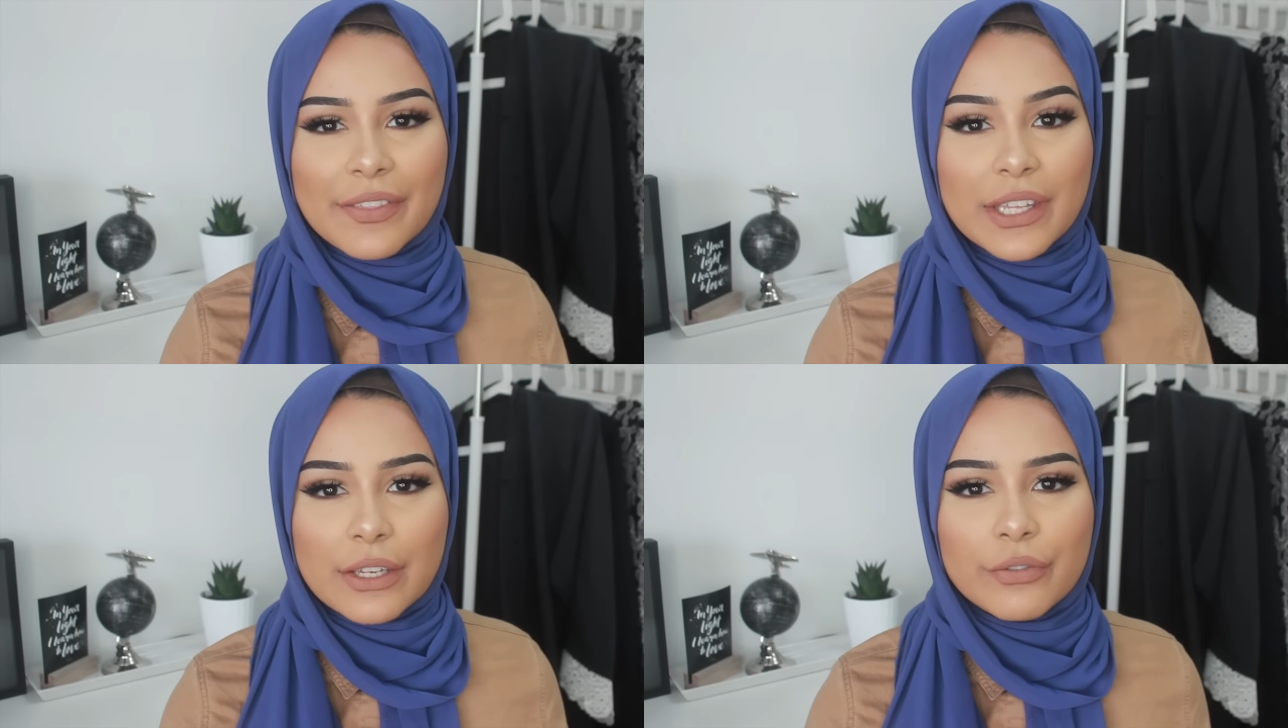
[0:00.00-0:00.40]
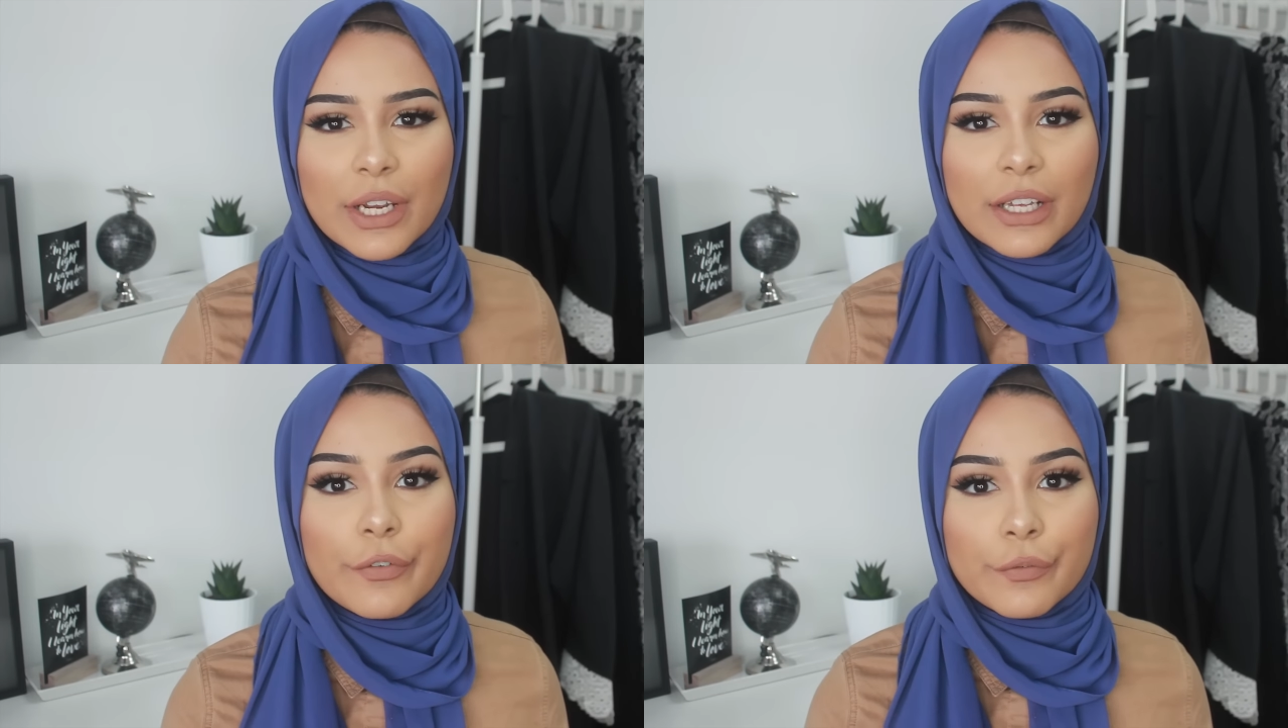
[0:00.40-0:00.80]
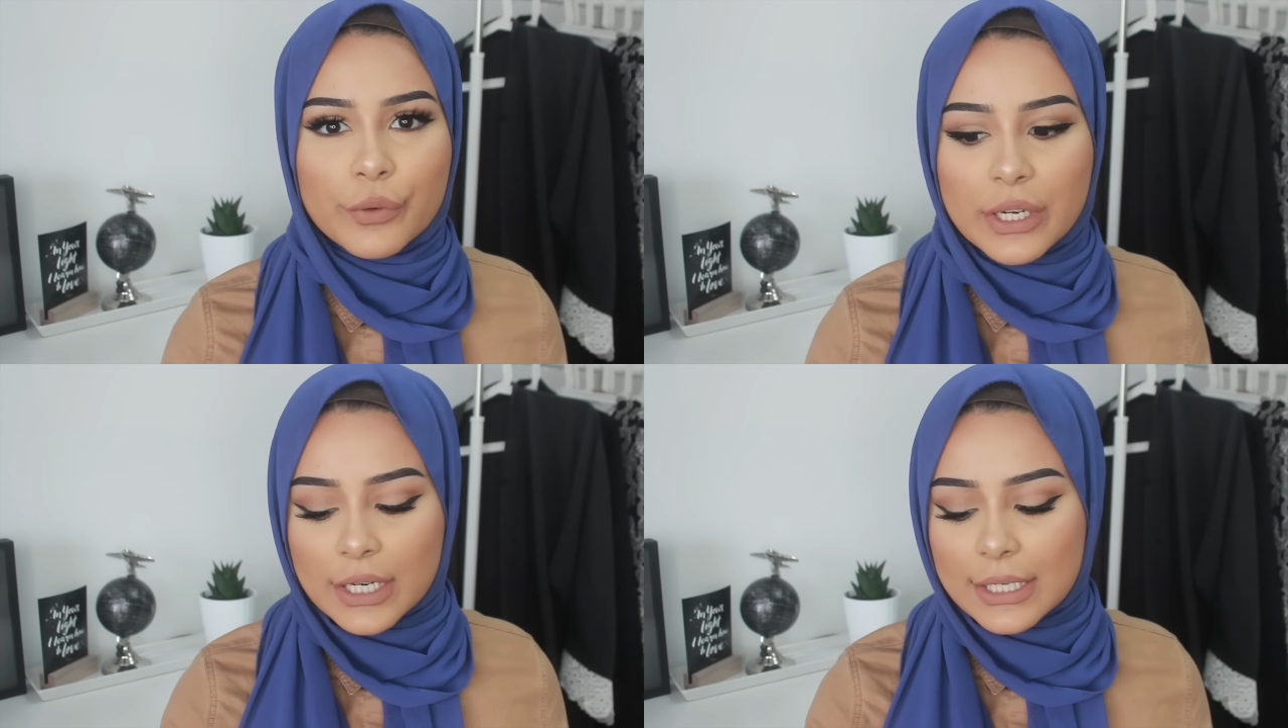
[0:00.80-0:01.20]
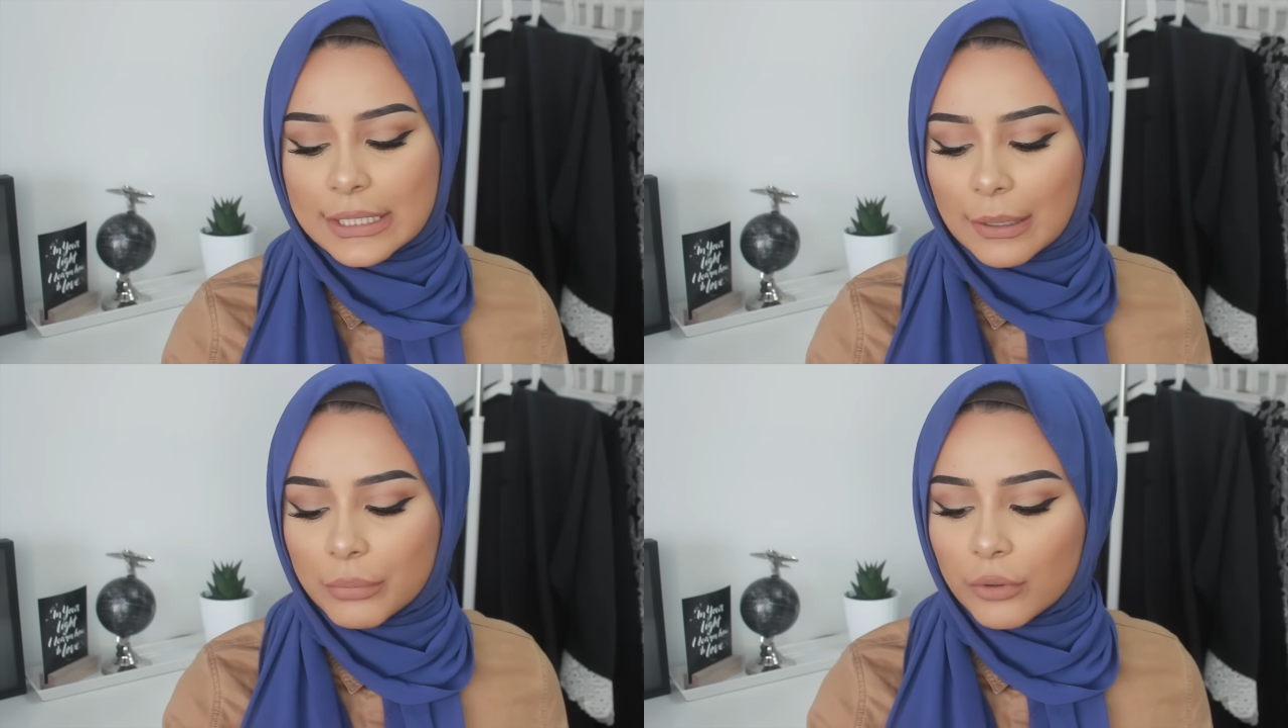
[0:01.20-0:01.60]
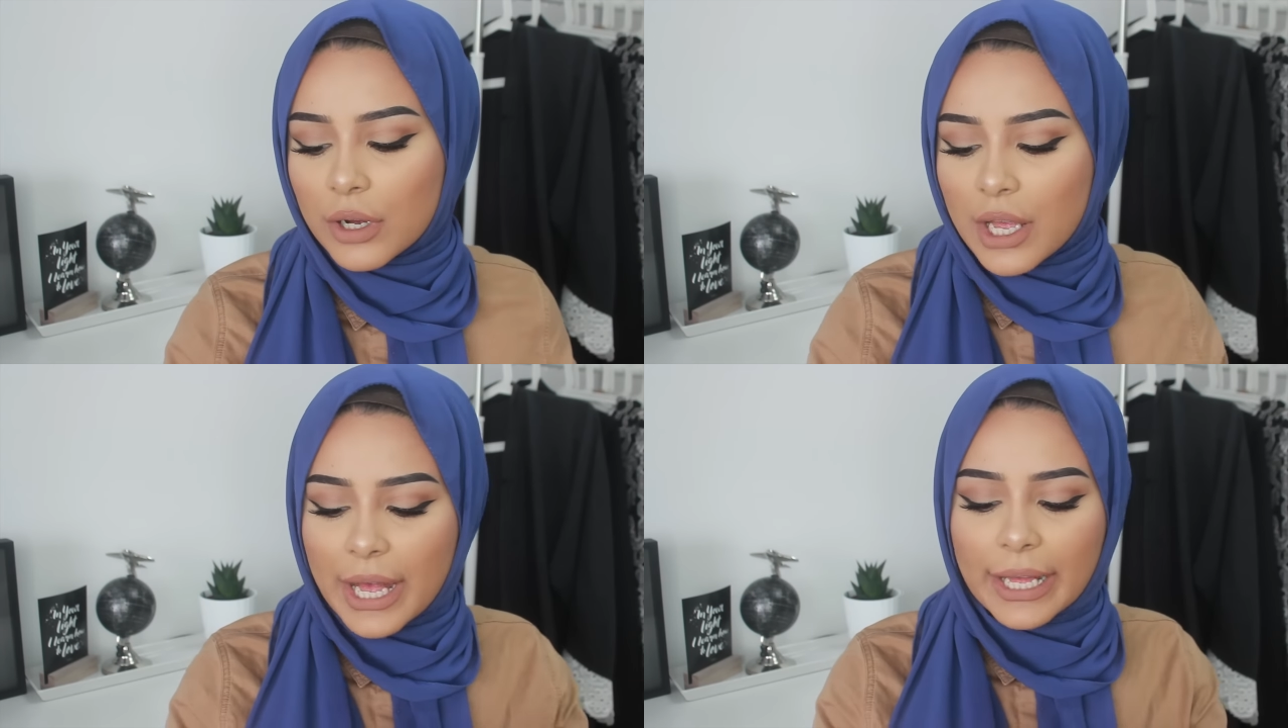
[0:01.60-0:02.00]
and they give you like a free
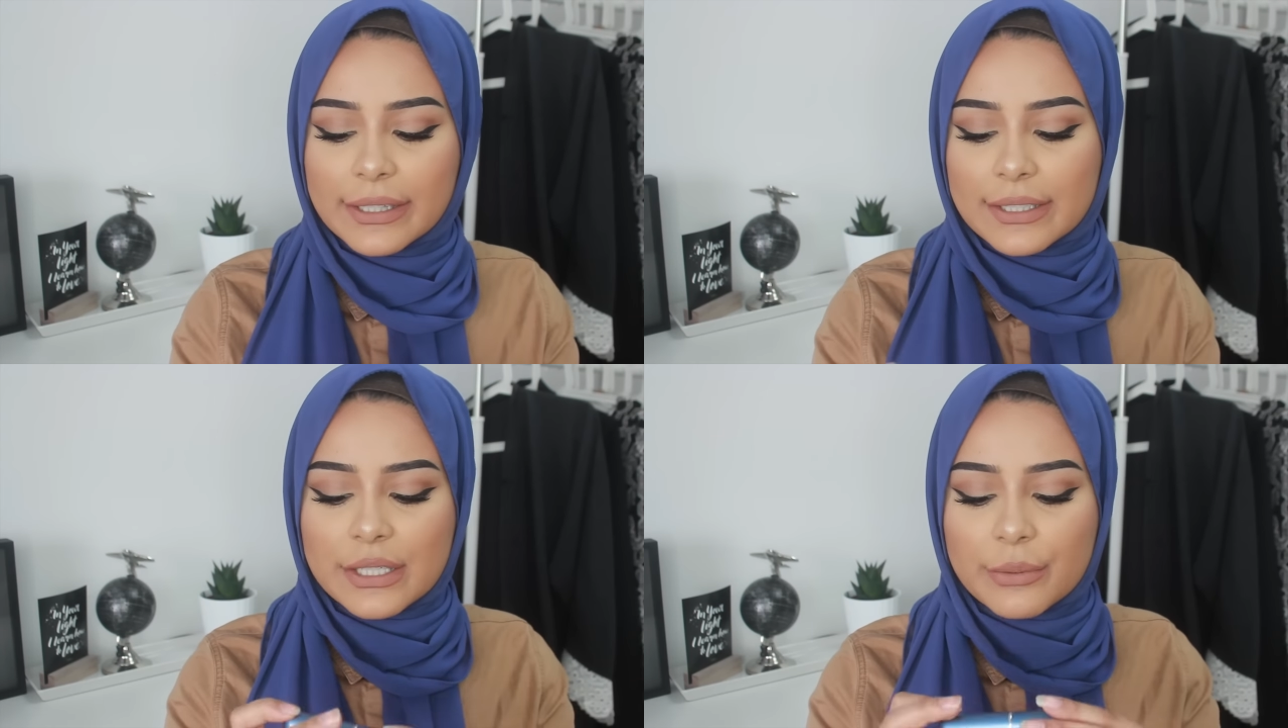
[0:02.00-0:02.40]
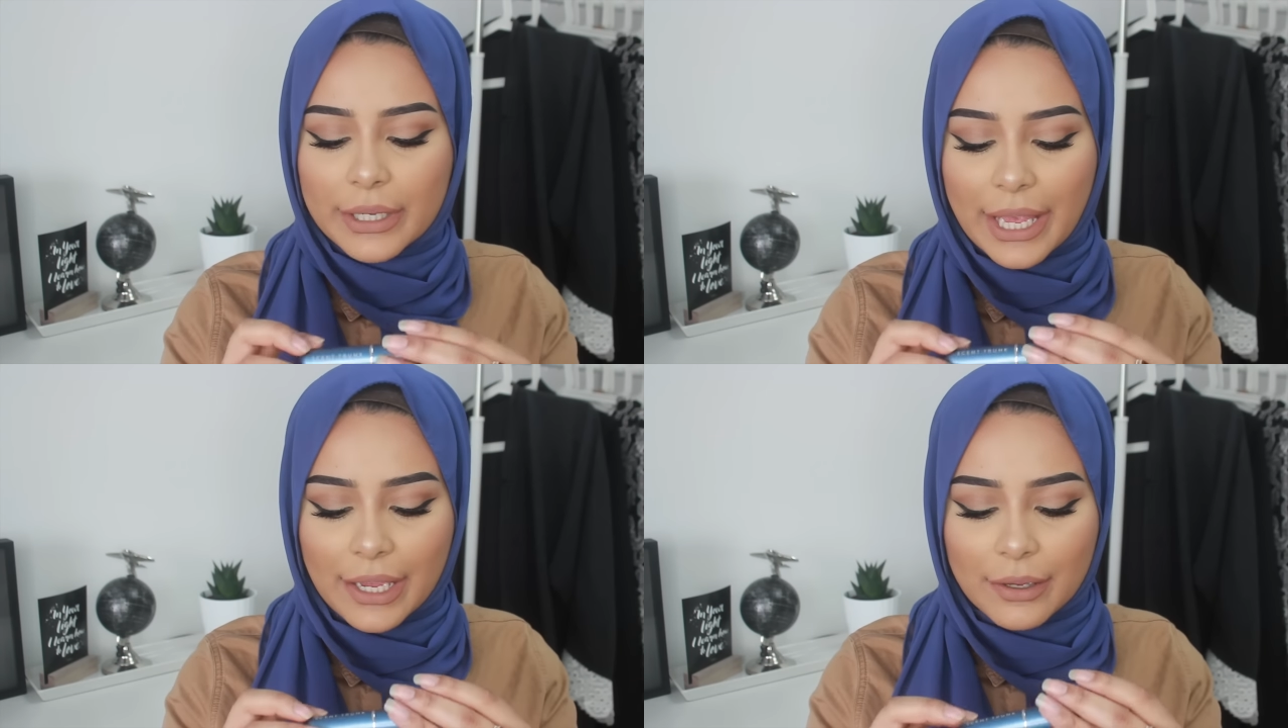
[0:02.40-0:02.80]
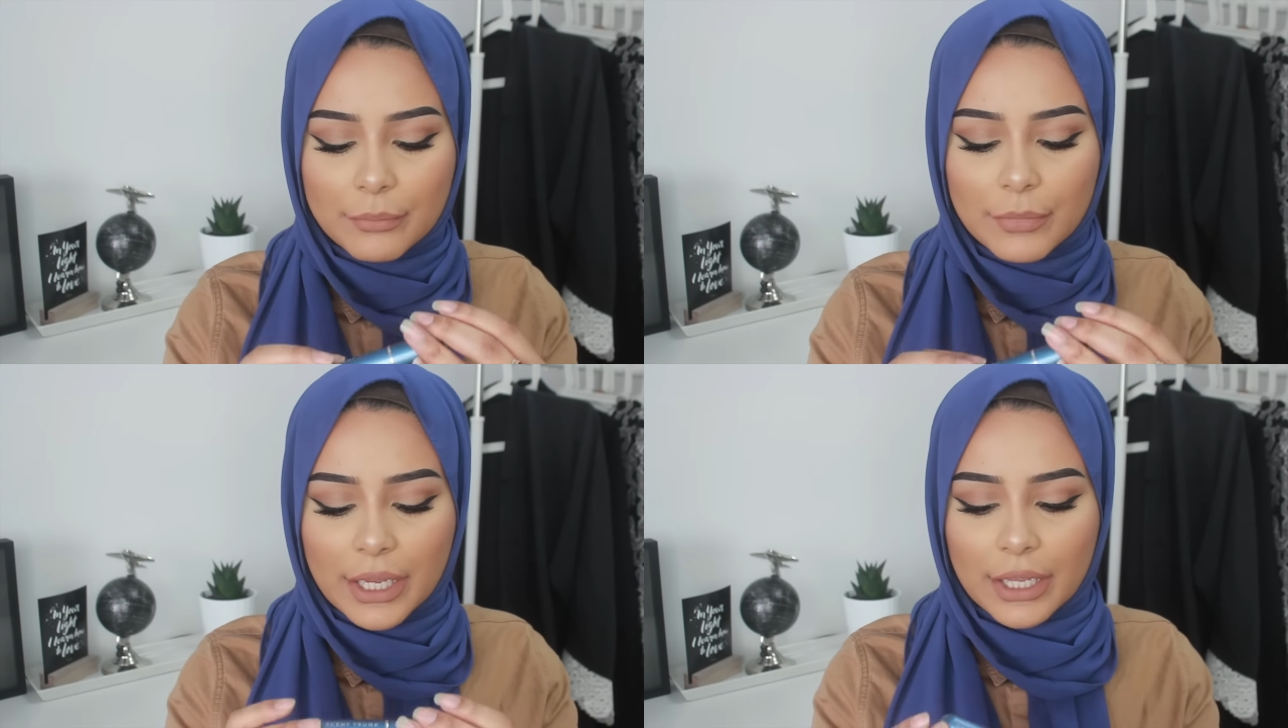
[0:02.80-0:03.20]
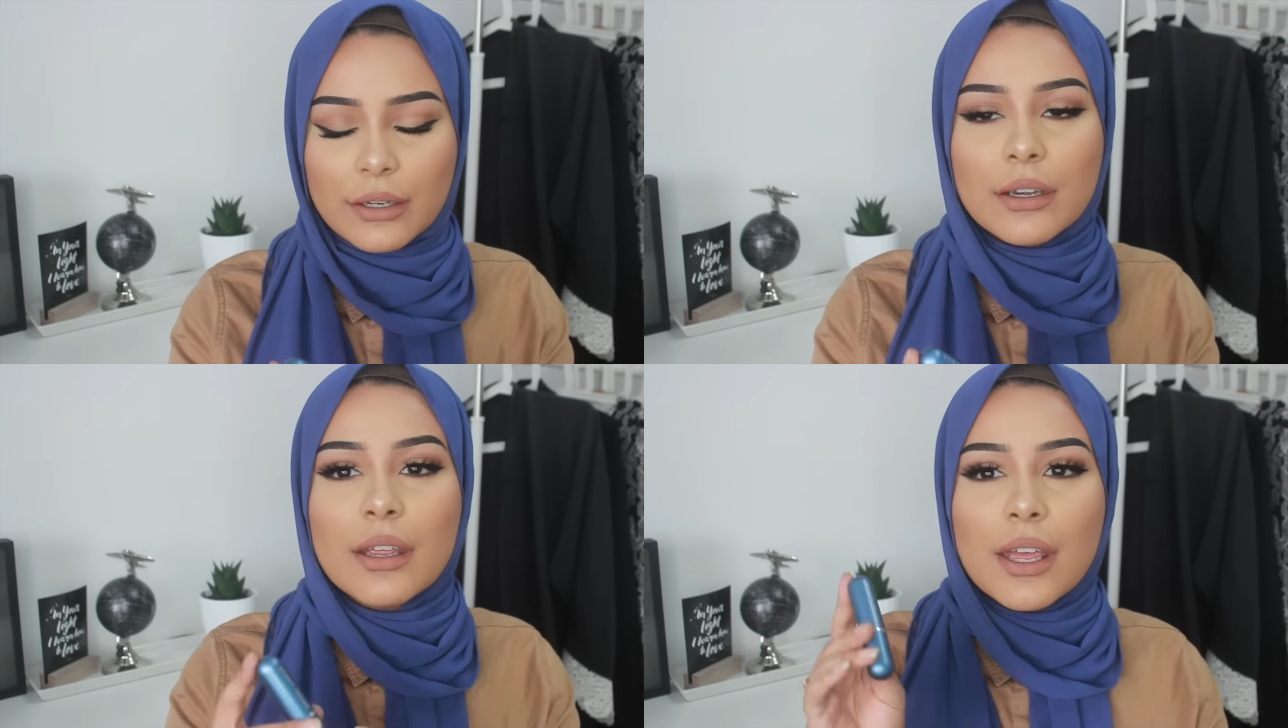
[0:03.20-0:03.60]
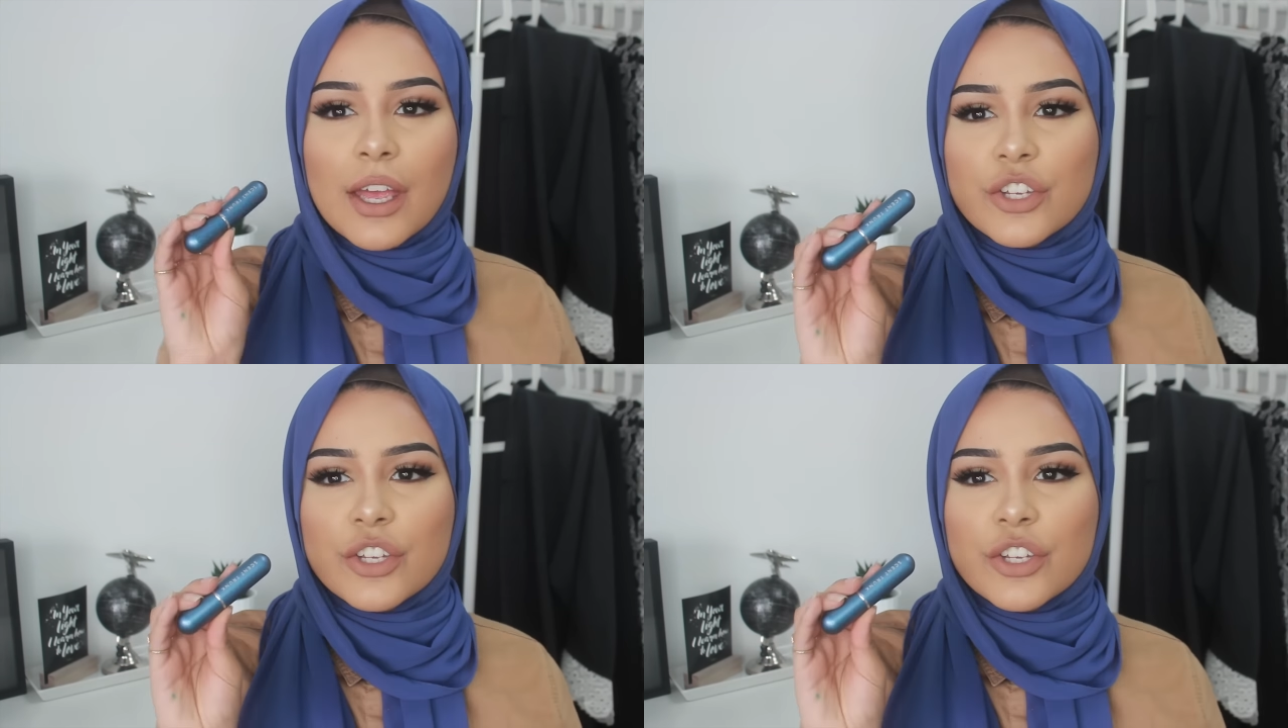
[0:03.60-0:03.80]
sample, and this is what came in.